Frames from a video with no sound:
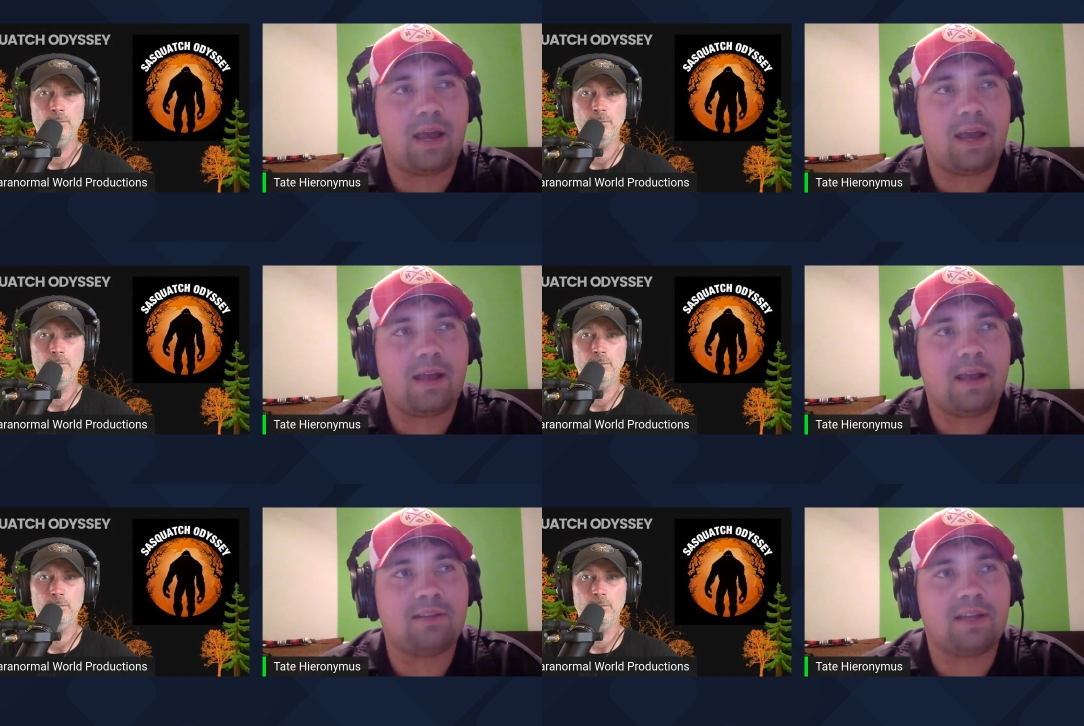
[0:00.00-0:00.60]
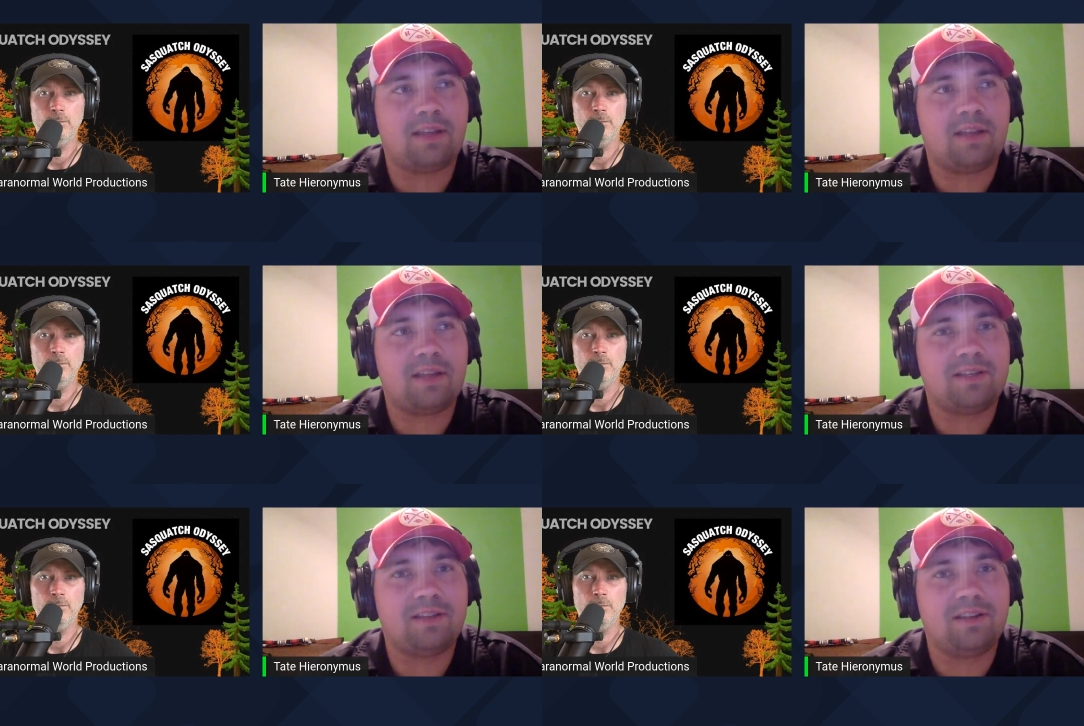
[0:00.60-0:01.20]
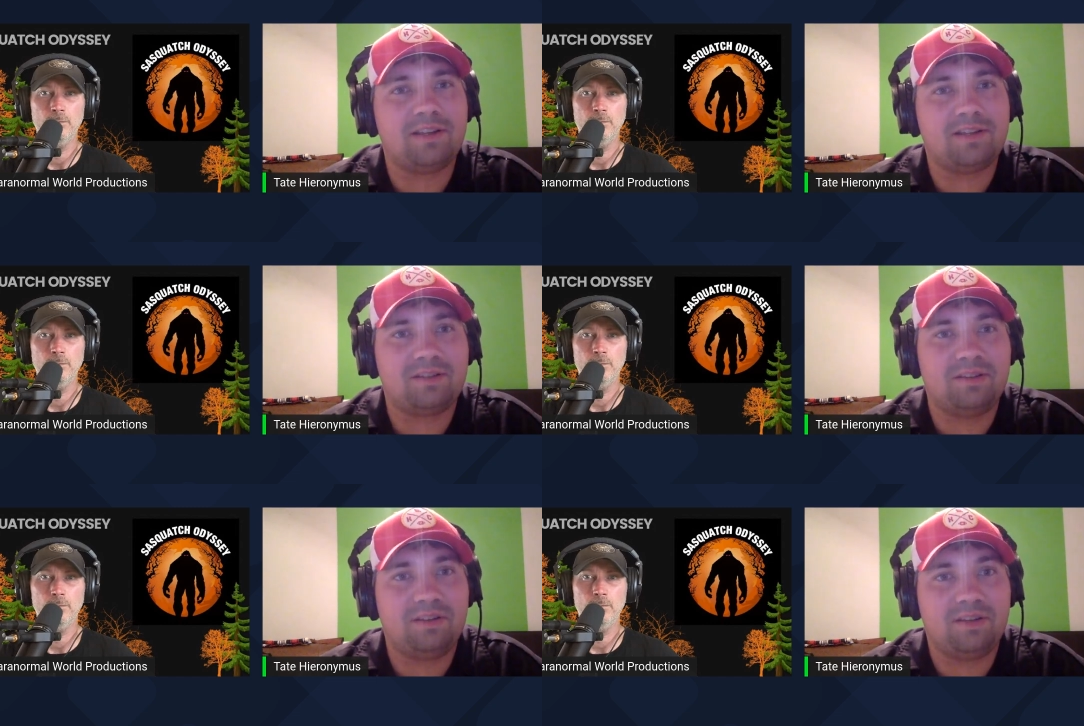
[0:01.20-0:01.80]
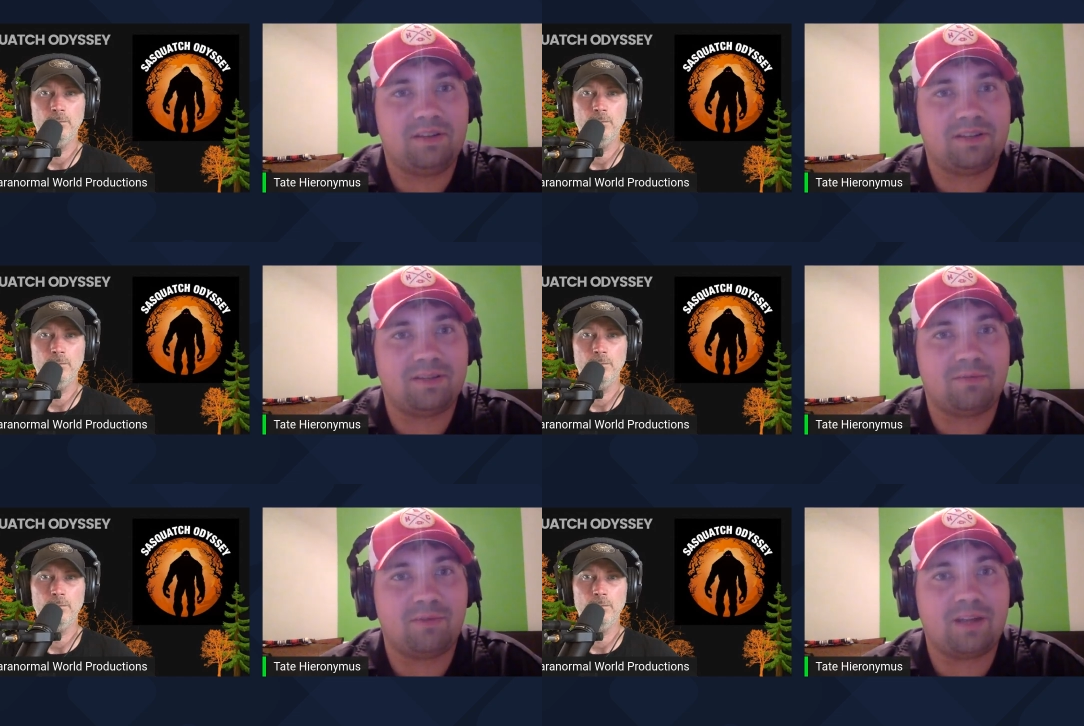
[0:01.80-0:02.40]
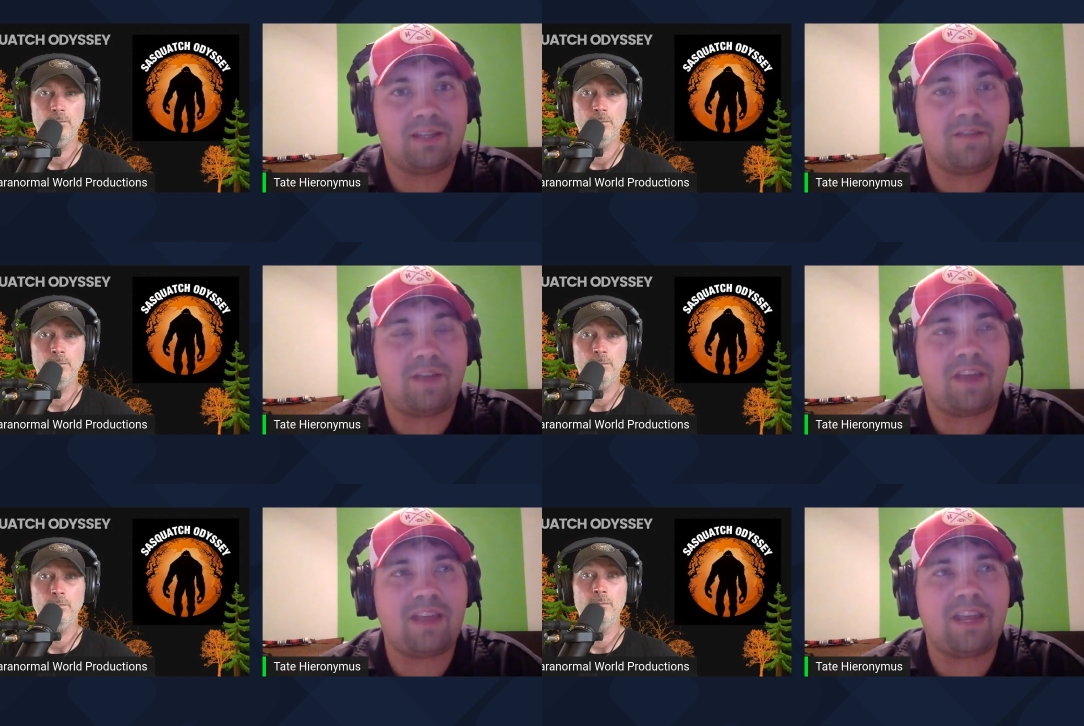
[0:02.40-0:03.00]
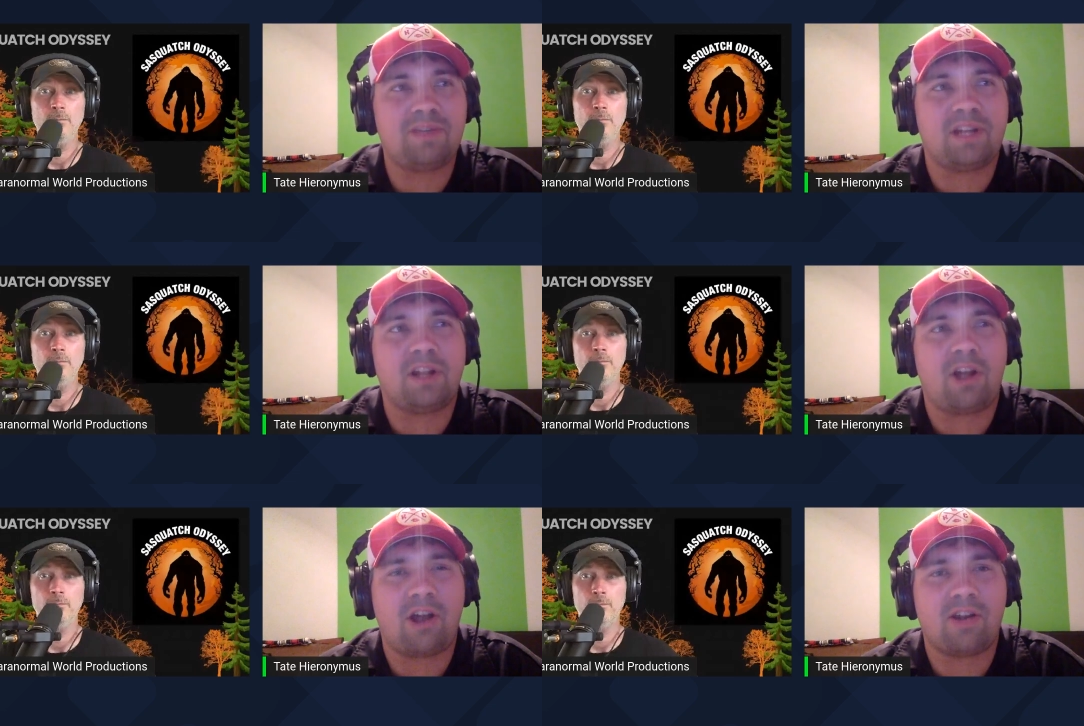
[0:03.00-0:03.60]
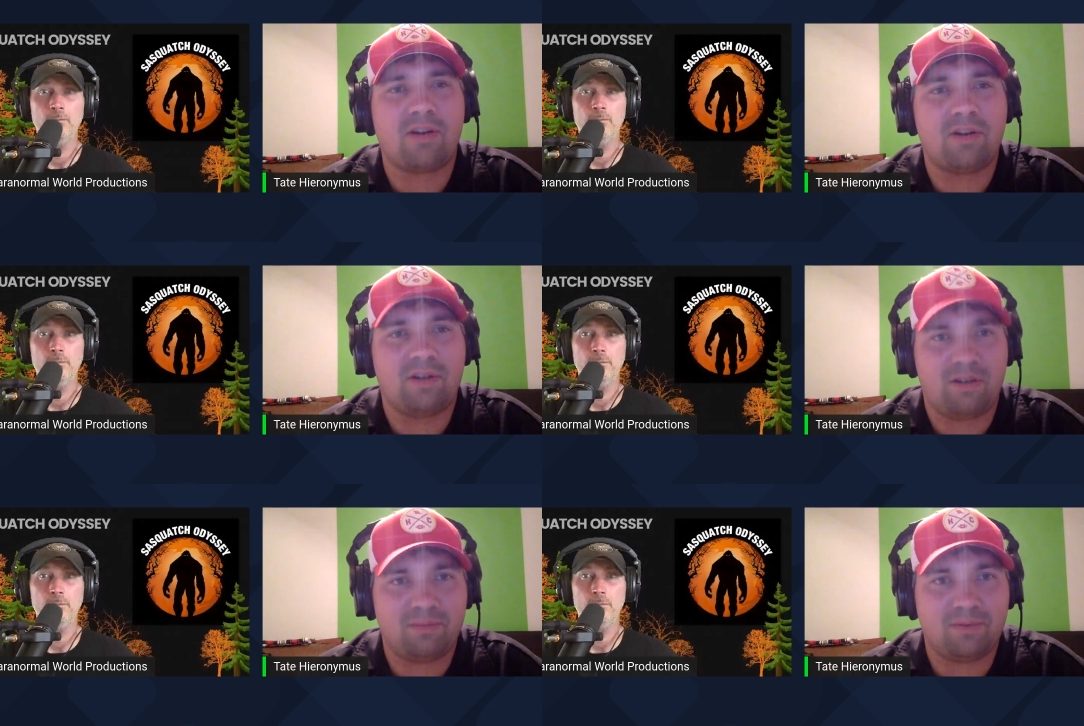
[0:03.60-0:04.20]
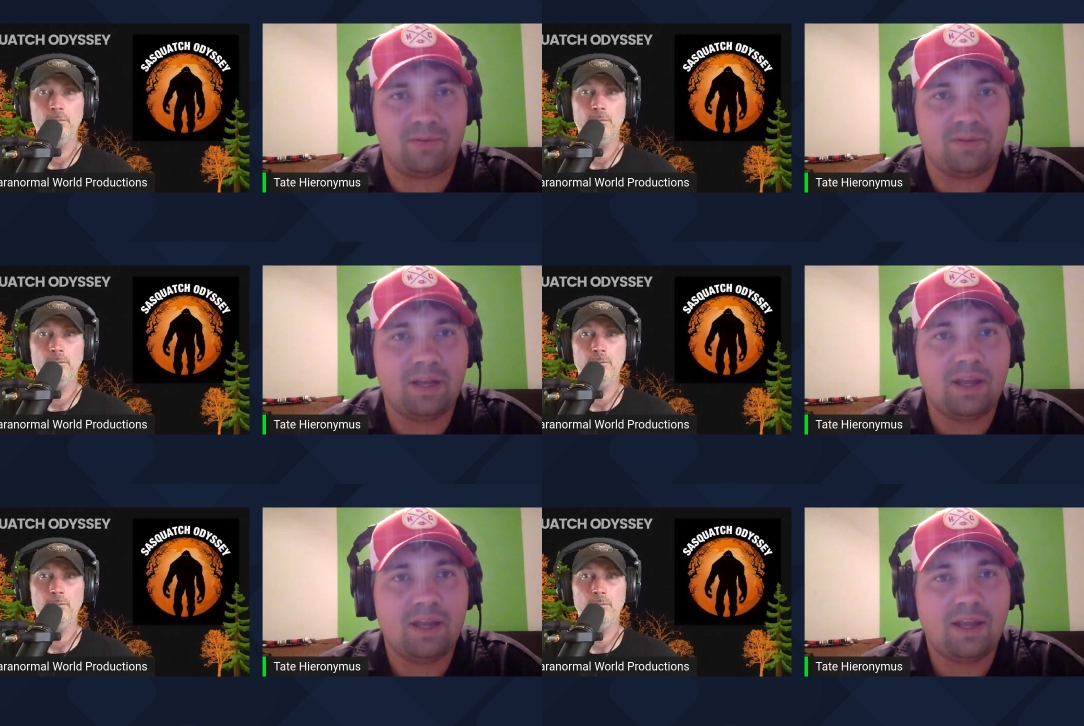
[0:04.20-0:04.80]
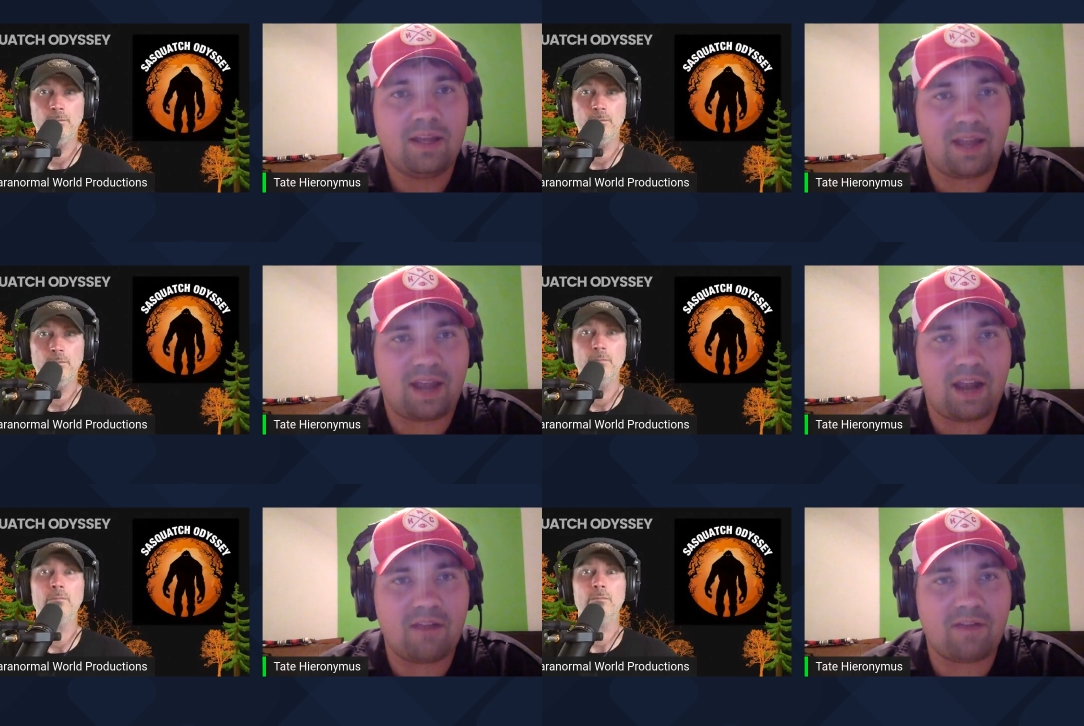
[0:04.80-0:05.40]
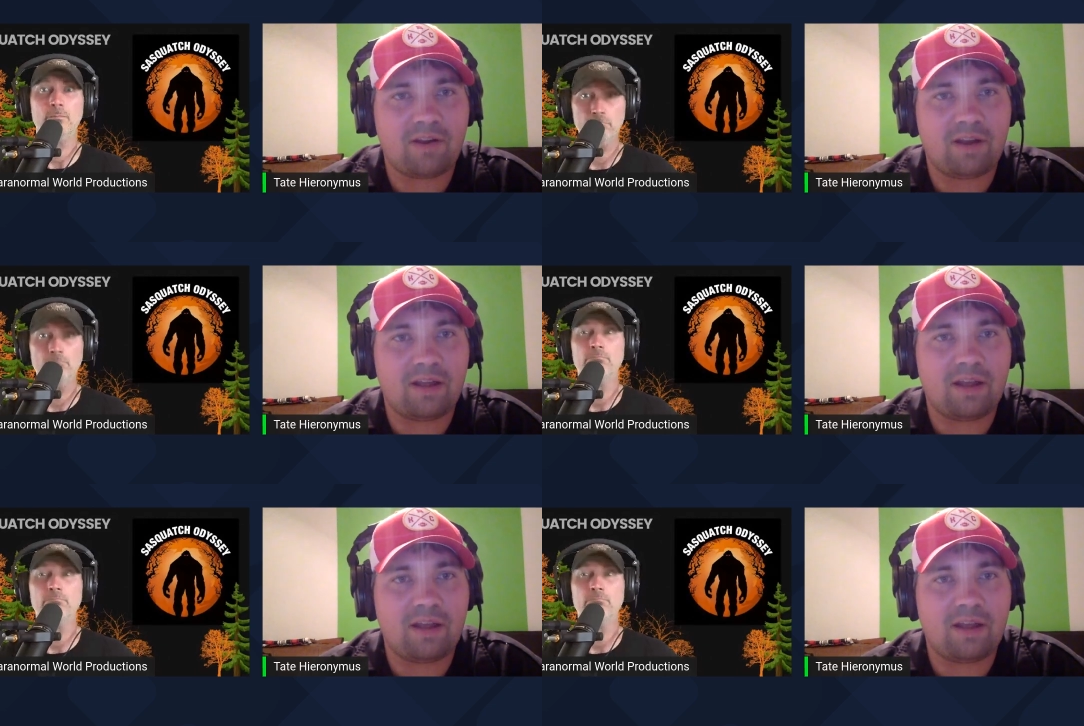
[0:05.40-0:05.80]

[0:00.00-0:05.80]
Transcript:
Speaker 1: guy. I was like, this is some great stuff. I think he was a logger in Humboldt, that kind of area,